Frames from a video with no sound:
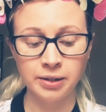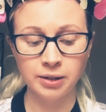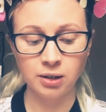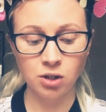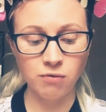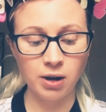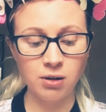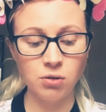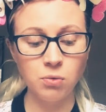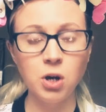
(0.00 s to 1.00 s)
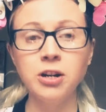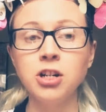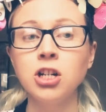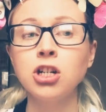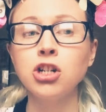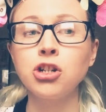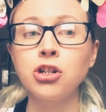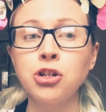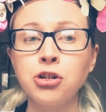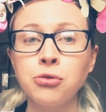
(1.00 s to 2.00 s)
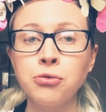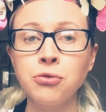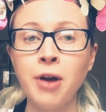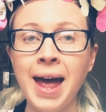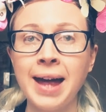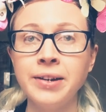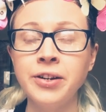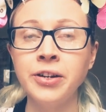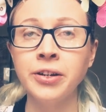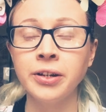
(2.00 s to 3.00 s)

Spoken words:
Can you write the word shred?